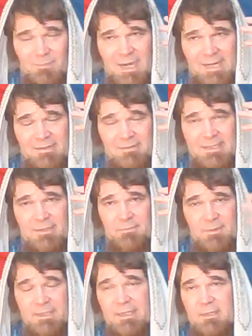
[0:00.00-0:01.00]
mightily you
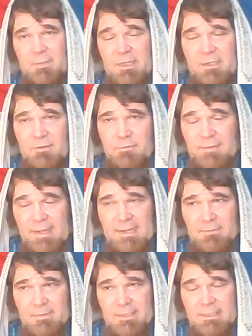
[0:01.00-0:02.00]
forget about your
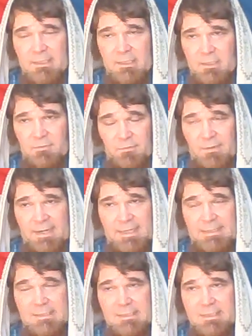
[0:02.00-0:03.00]
family, your
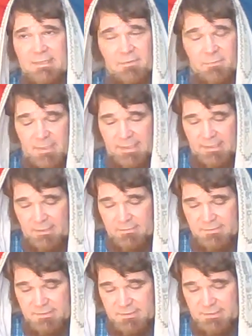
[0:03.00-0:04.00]
friends, and everybody
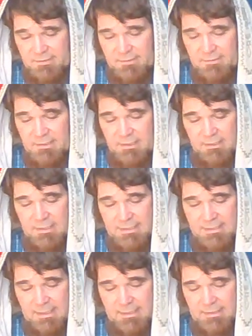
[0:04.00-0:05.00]
else too.
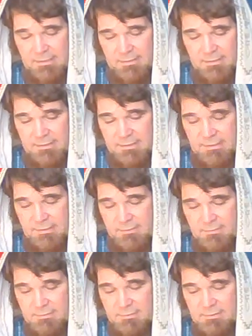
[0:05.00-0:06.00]
That's not good to
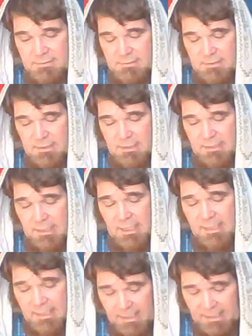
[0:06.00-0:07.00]
do.
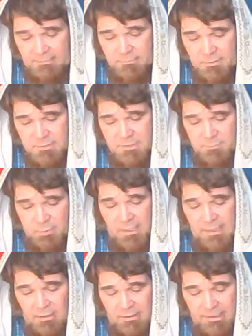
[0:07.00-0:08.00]
God, God will
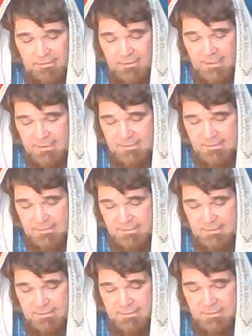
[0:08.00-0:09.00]
supply all your needs, it
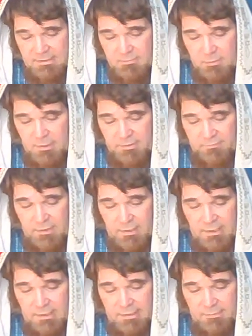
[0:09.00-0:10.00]
says in the Word of
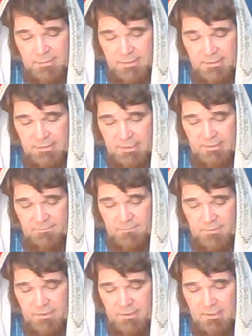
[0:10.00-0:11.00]
God, and we if
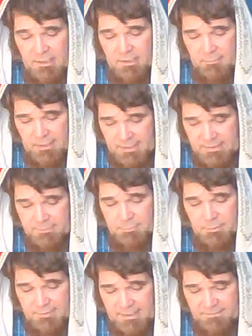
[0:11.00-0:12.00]
we, we need to
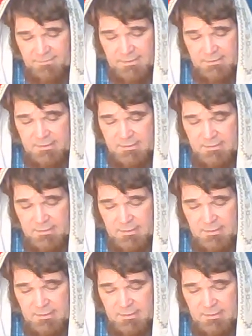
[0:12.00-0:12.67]
believe it.